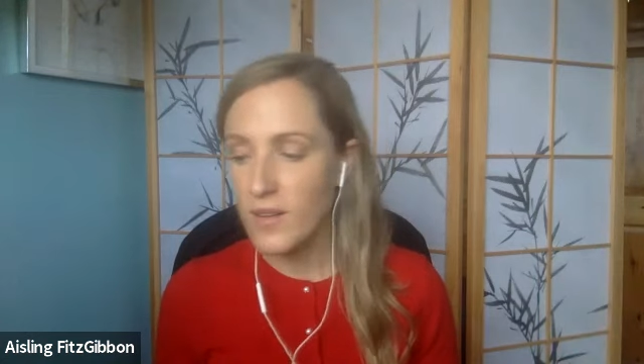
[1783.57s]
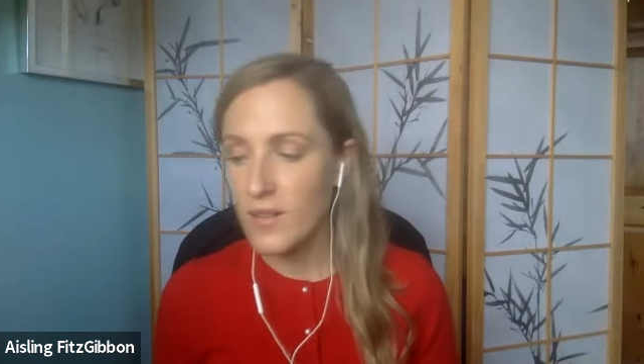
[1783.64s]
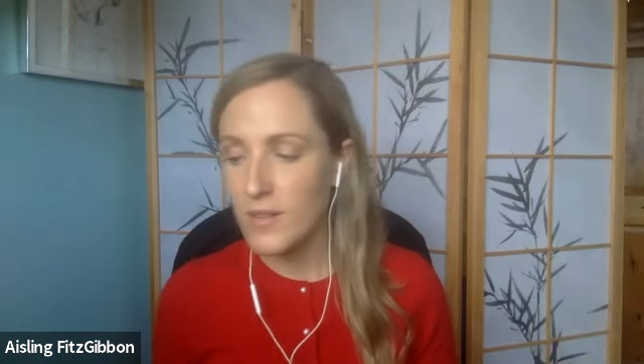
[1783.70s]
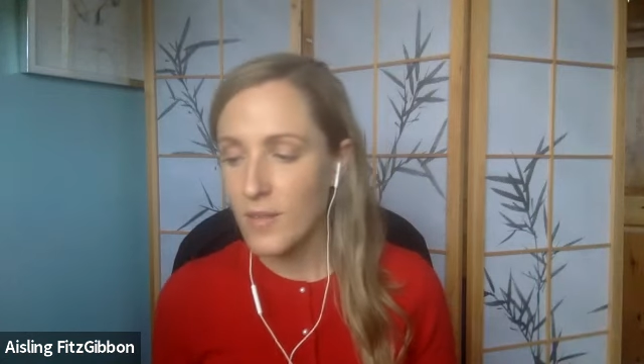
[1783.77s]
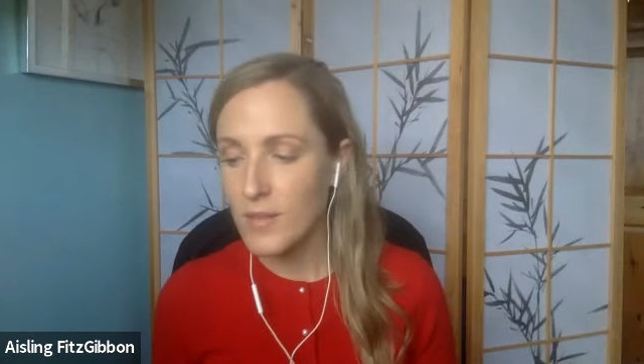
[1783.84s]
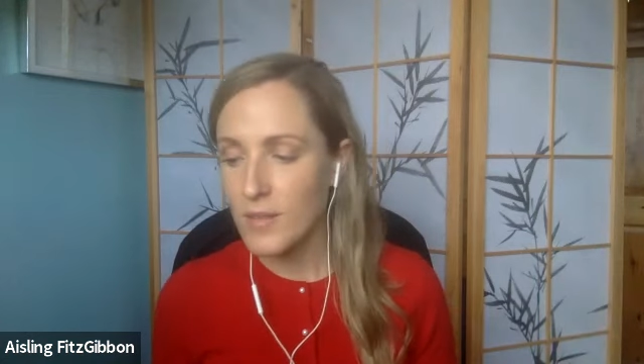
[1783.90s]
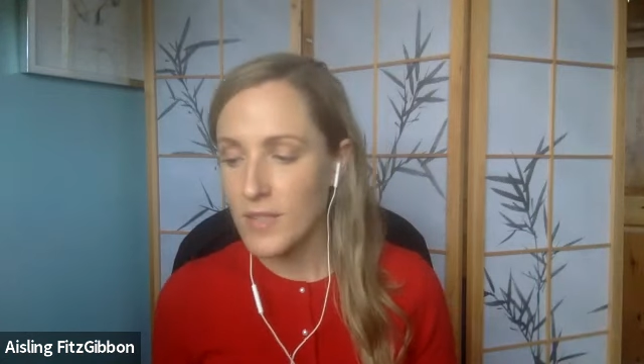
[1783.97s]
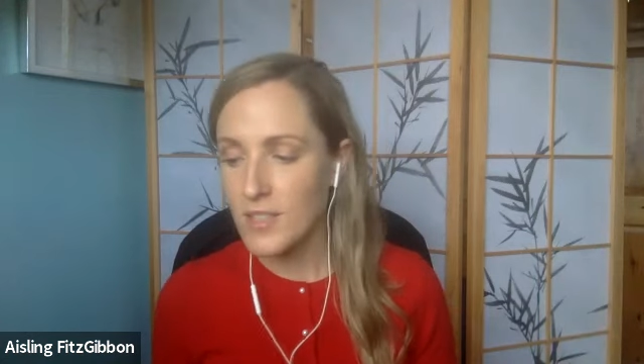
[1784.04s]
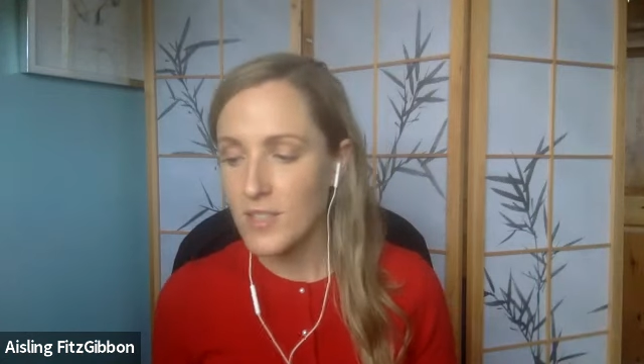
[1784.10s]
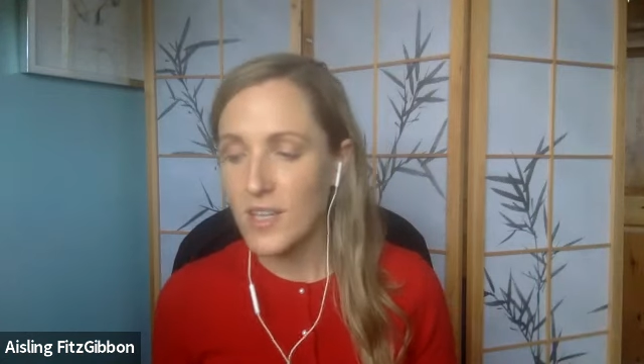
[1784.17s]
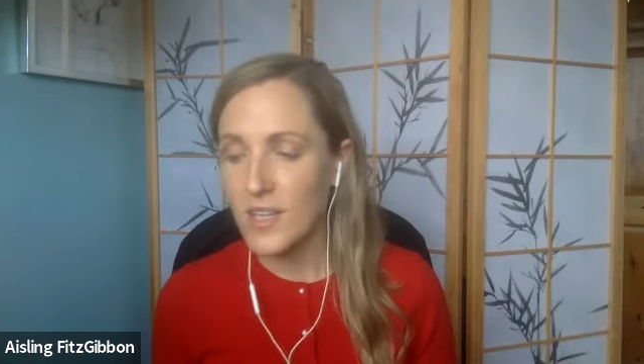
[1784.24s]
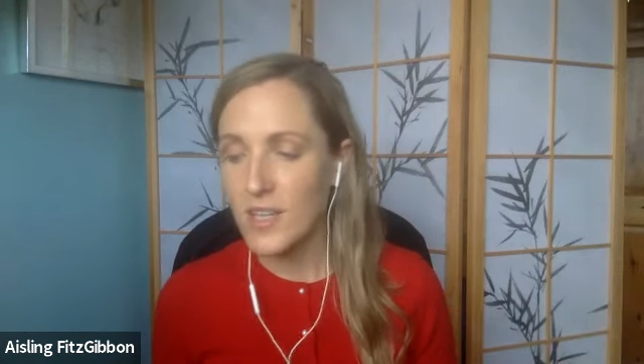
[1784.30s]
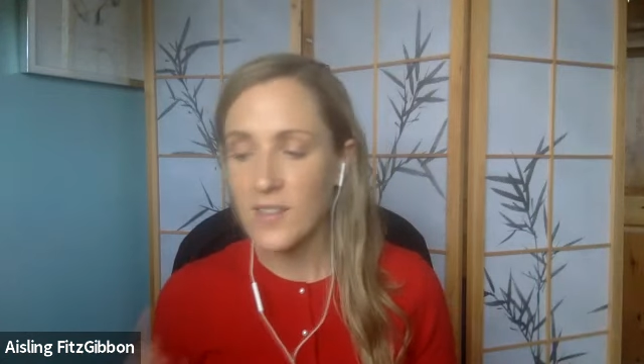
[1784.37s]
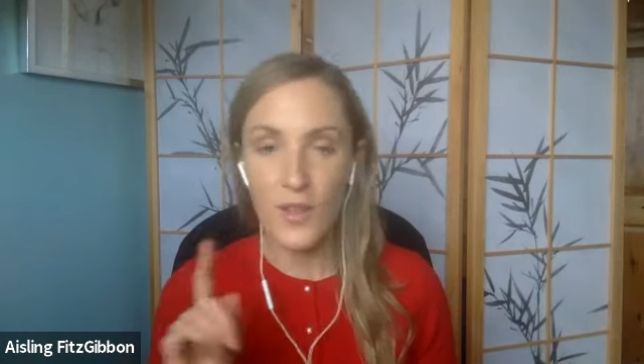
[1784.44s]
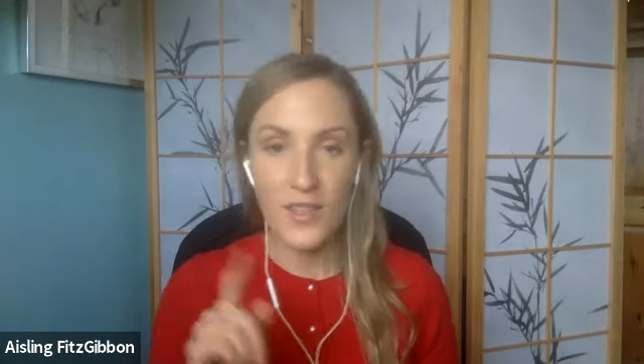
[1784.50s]

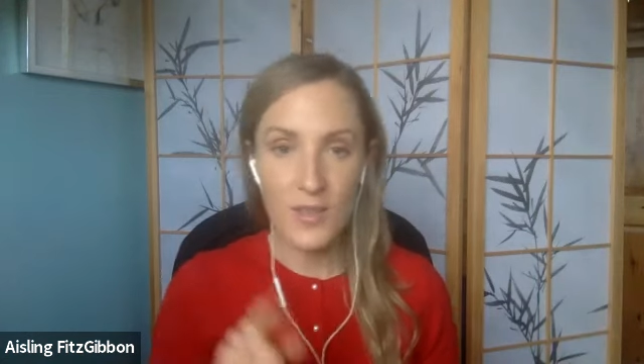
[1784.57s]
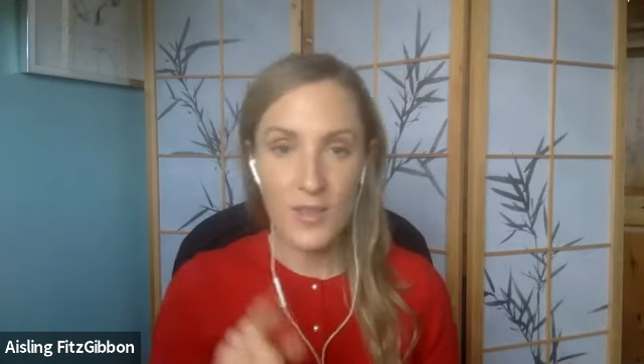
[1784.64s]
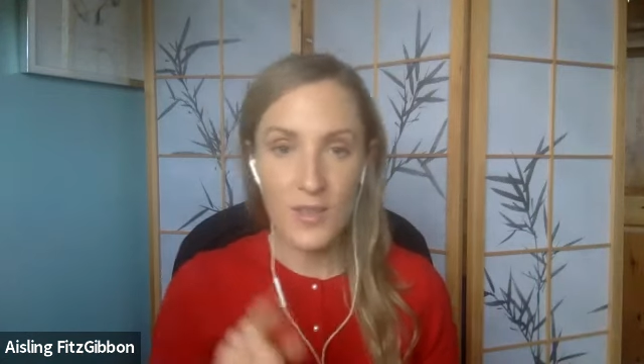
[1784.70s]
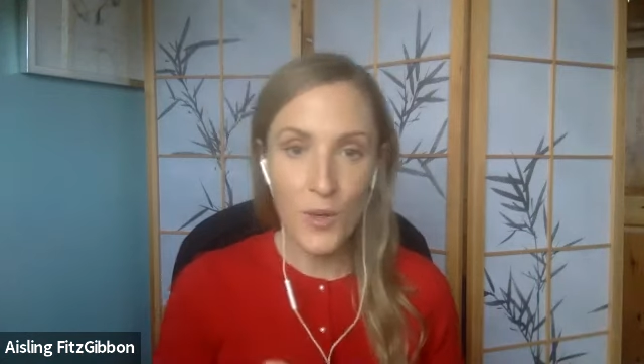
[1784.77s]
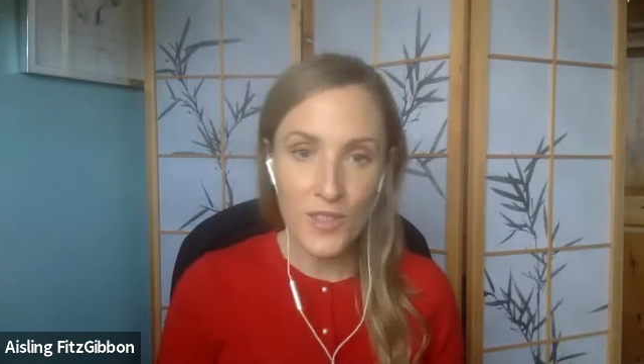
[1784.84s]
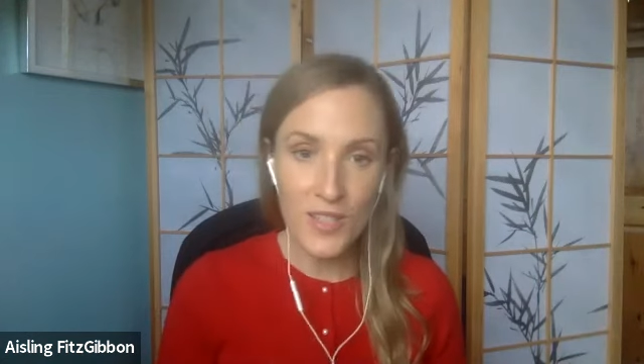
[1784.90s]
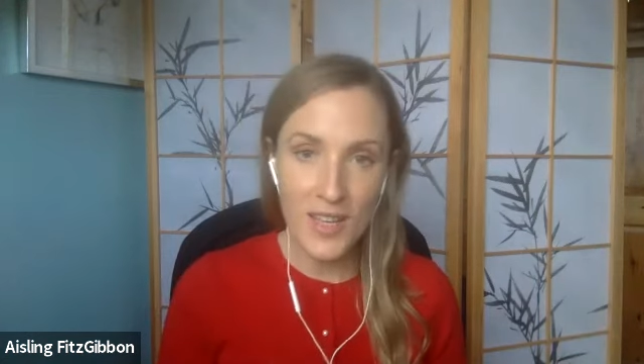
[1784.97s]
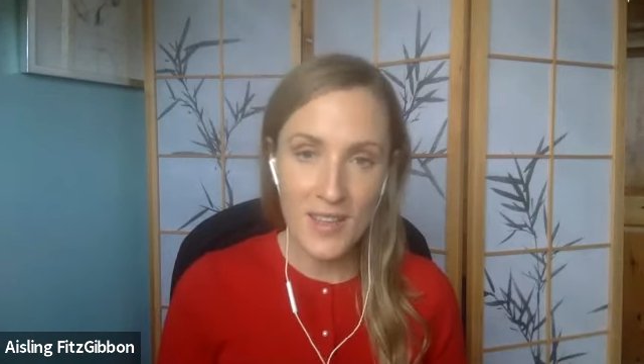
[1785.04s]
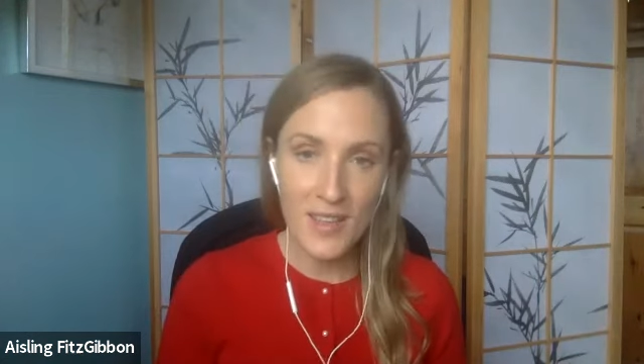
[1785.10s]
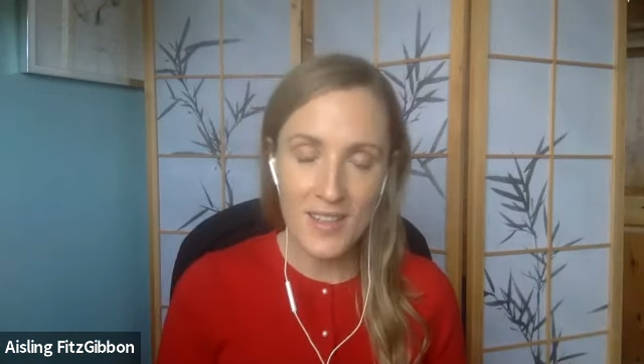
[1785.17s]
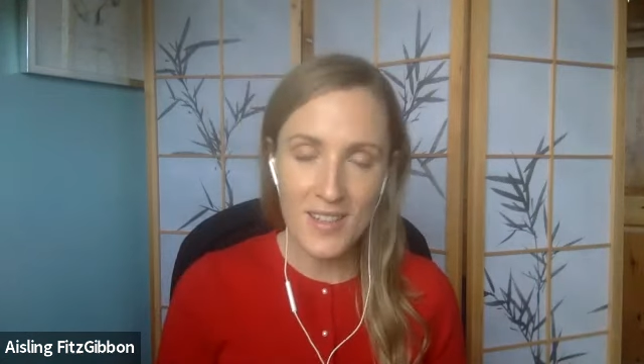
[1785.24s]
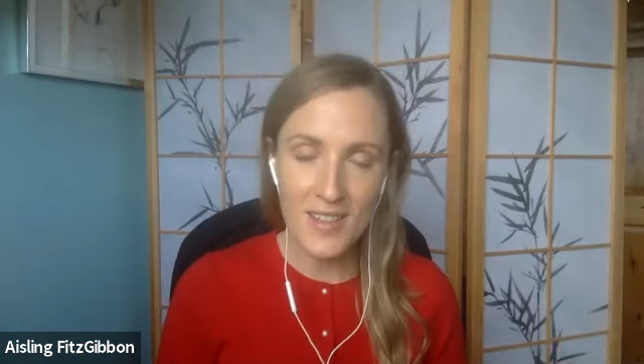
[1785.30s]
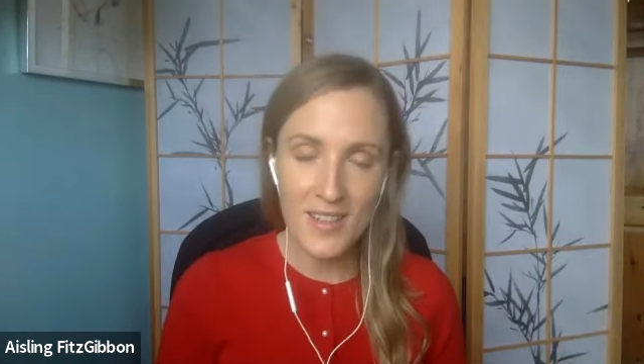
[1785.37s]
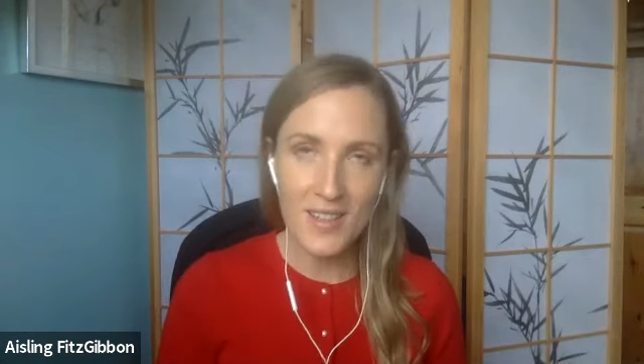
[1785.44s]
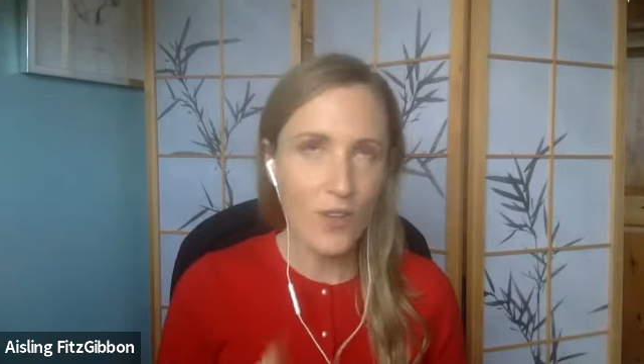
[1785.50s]
that's Monday,